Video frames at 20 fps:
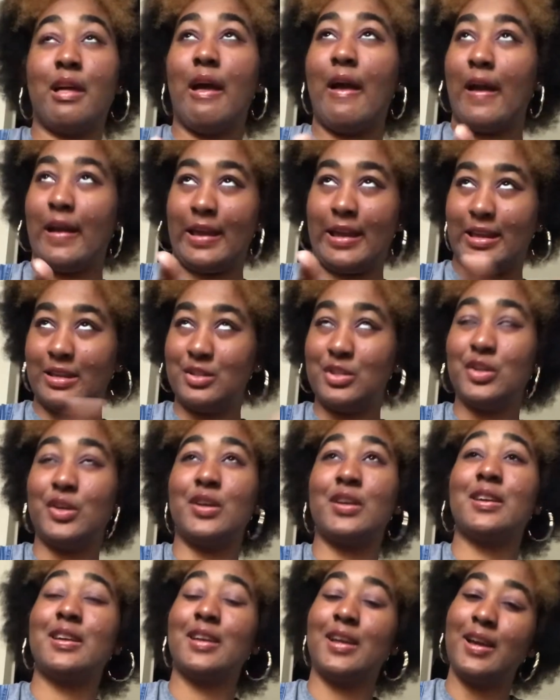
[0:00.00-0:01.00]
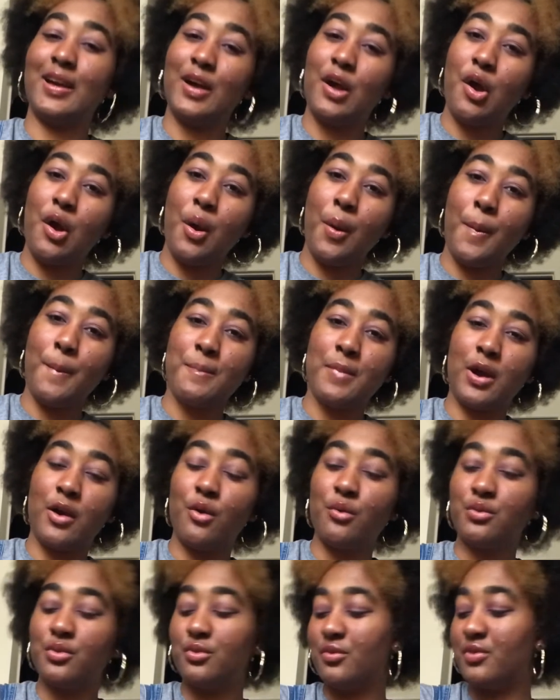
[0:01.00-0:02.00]
I can't talk. I hope
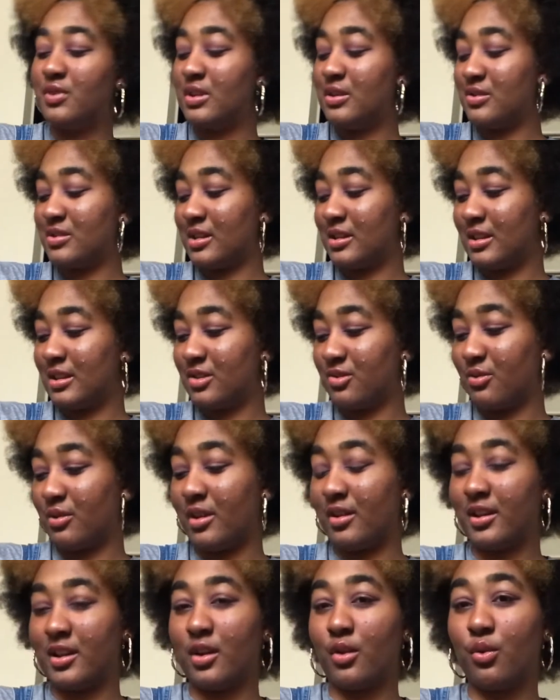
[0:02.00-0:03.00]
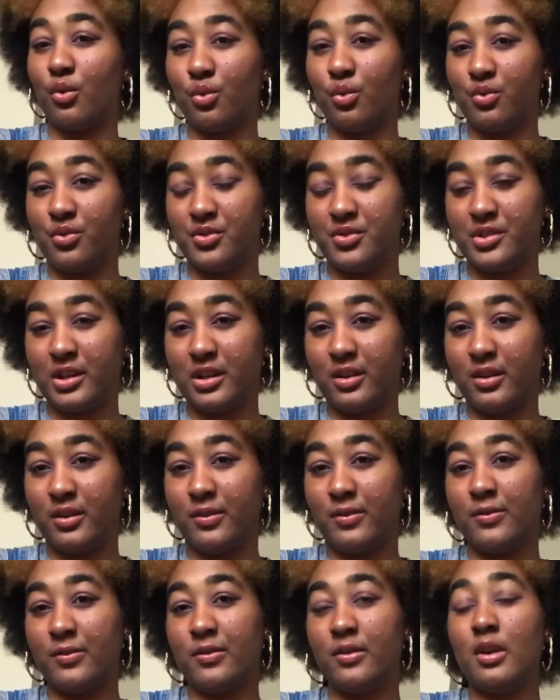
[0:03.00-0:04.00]
to do videos like this where I look at old
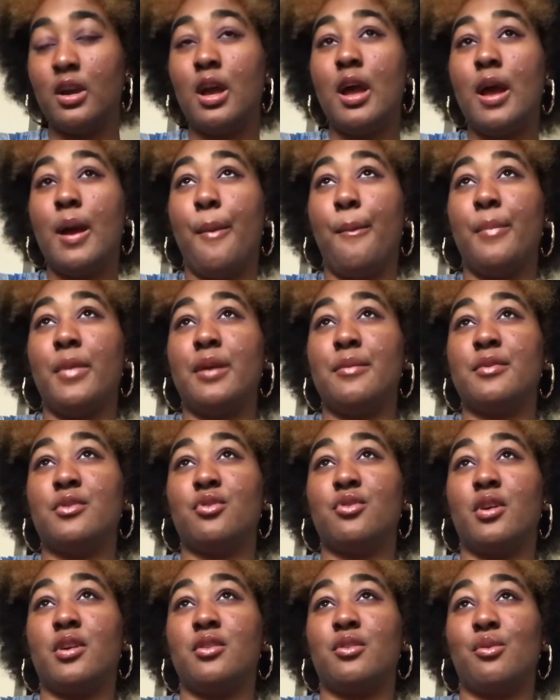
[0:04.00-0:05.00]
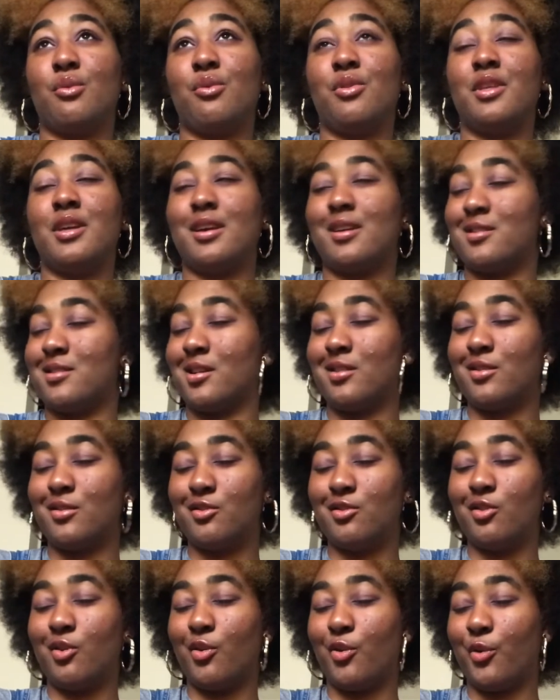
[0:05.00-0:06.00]
stuff, maybe try new things. I know
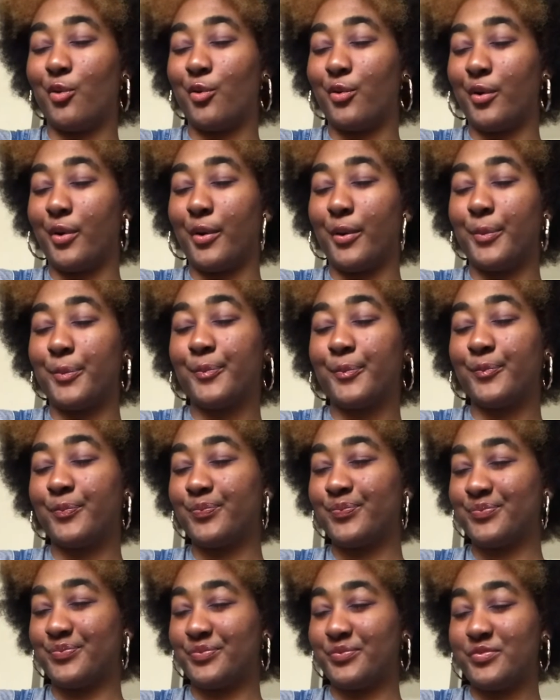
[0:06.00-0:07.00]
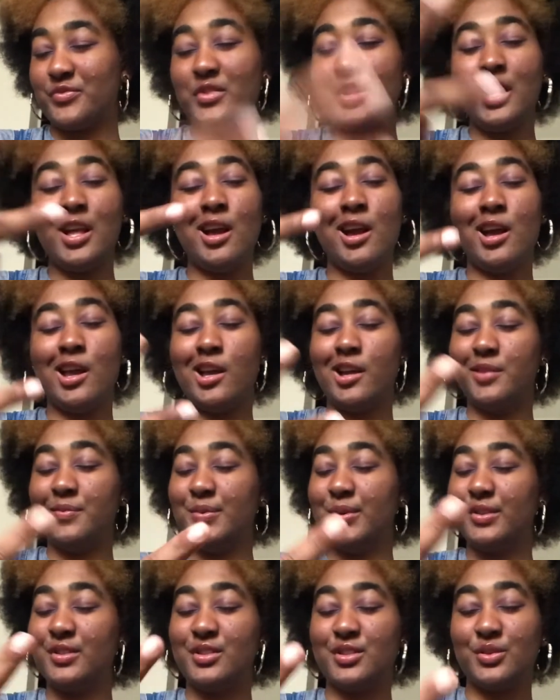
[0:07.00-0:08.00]
you heard I had
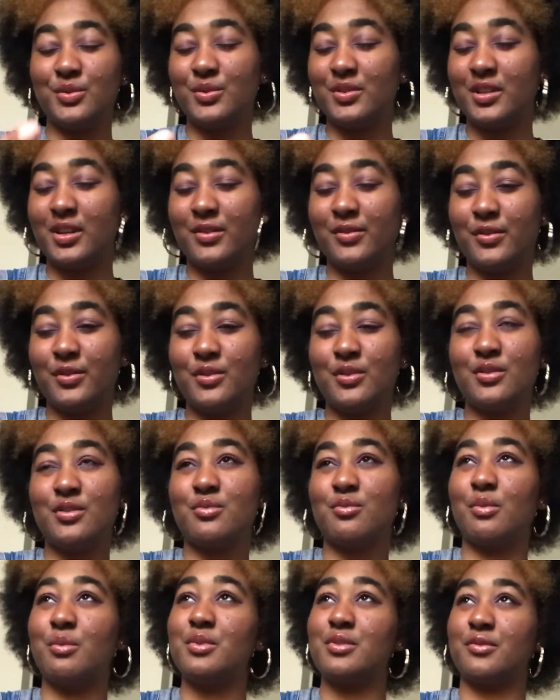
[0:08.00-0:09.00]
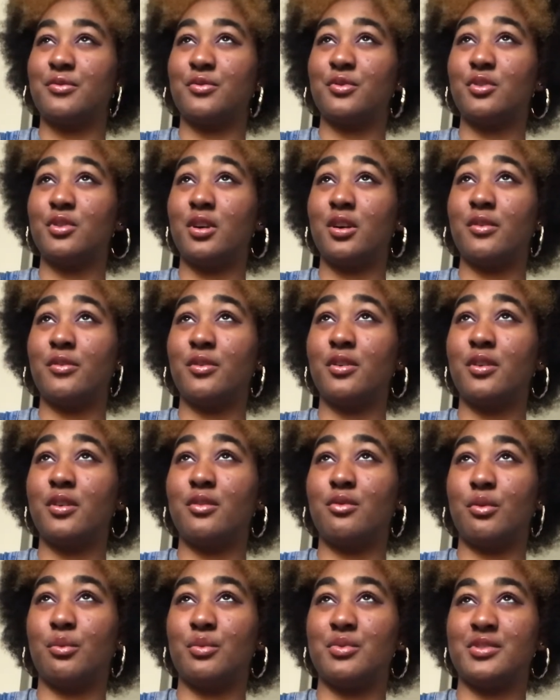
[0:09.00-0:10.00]
put 2 covers. One was a full cover, and
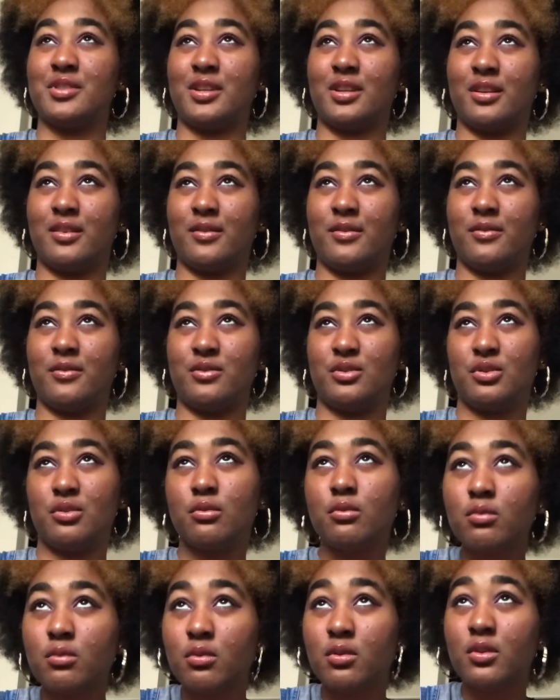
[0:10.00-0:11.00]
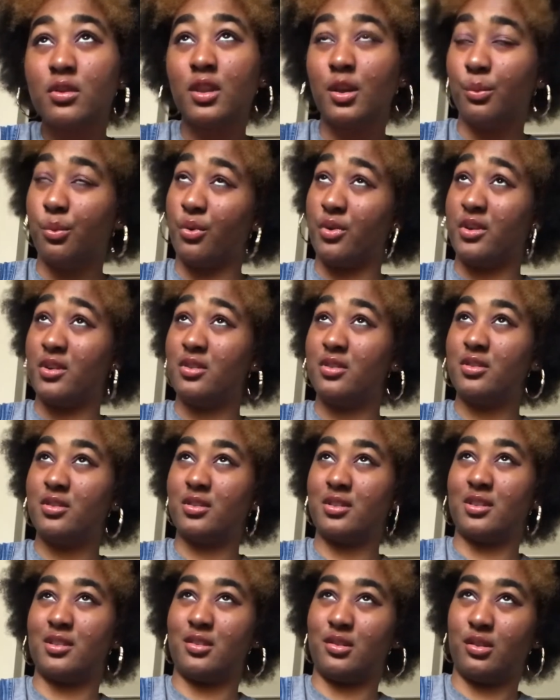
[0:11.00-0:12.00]
one was like the bridge,
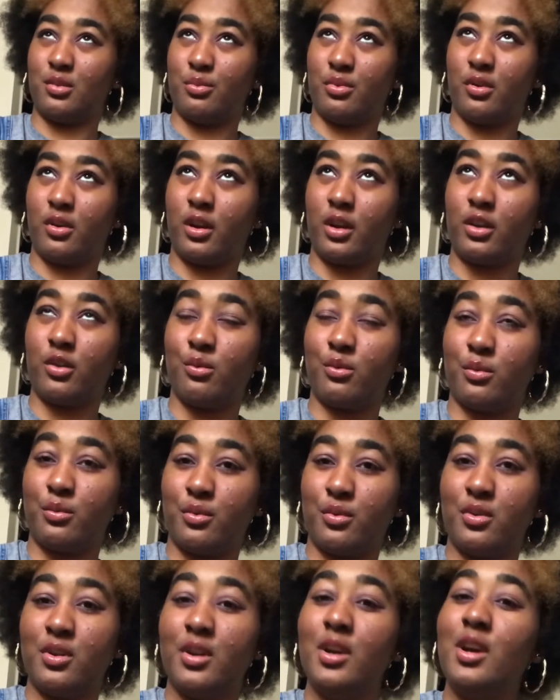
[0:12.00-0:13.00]
because it's the only part I can remember.